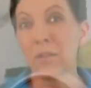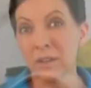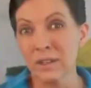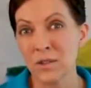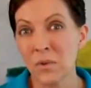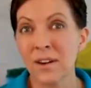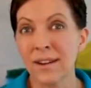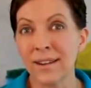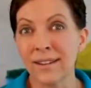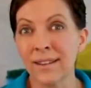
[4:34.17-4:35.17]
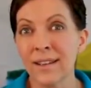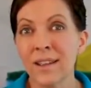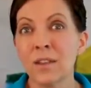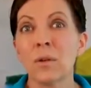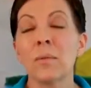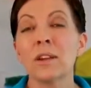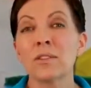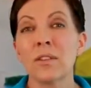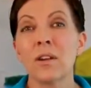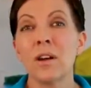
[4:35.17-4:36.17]
outlet is working. You want to make
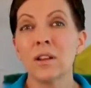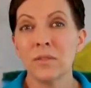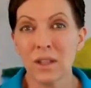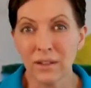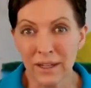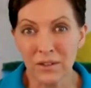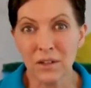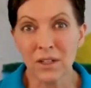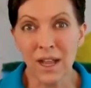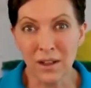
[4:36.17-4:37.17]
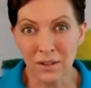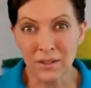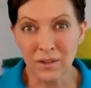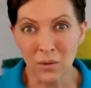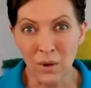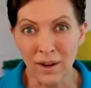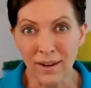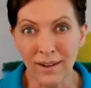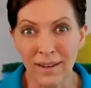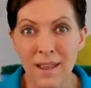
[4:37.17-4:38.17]
sure that all of the electrical outlets are
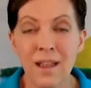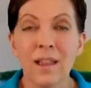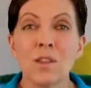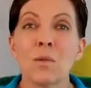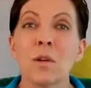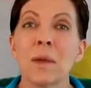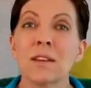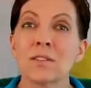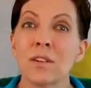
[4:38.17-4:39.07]
working. And you want to make